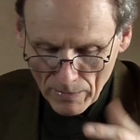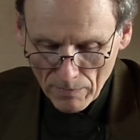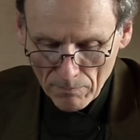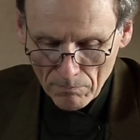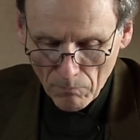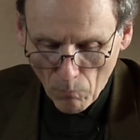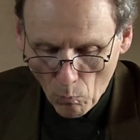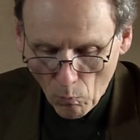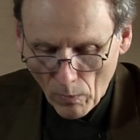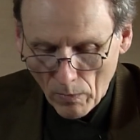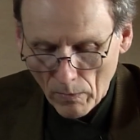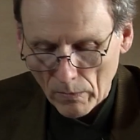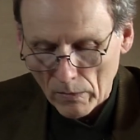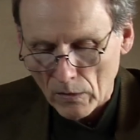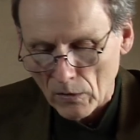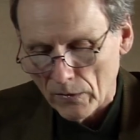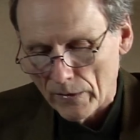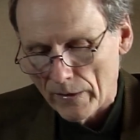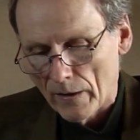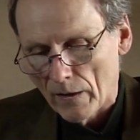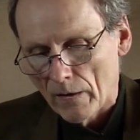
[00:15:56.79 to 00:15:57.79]
more
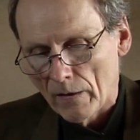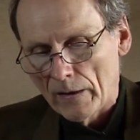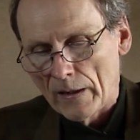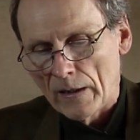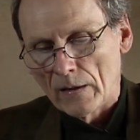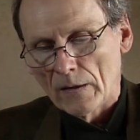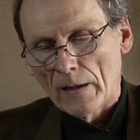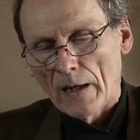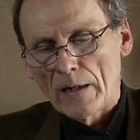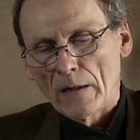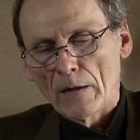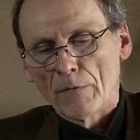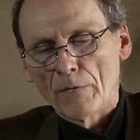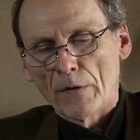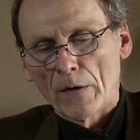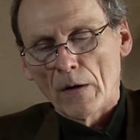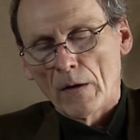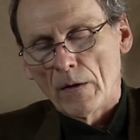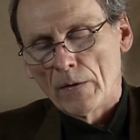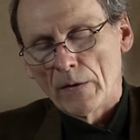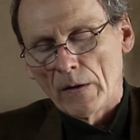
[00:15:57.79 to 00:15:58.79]
clear in light of
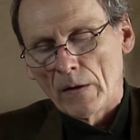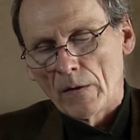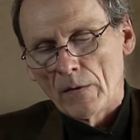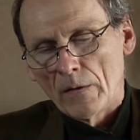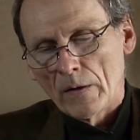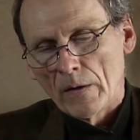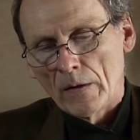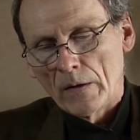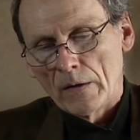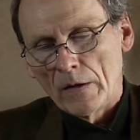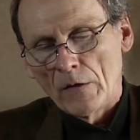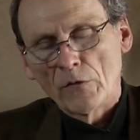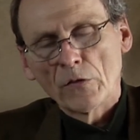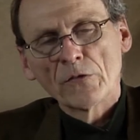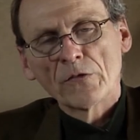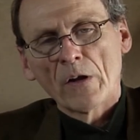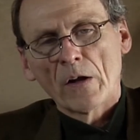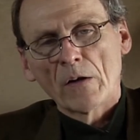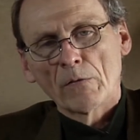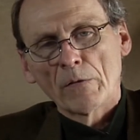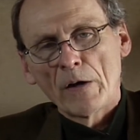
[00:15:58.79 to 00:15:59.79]
the
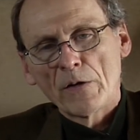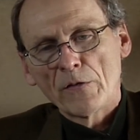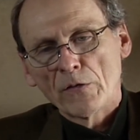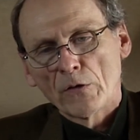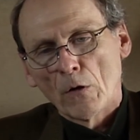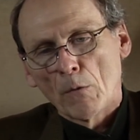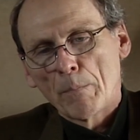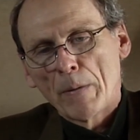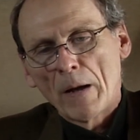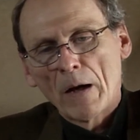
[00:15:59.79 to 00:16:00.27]
intergenerational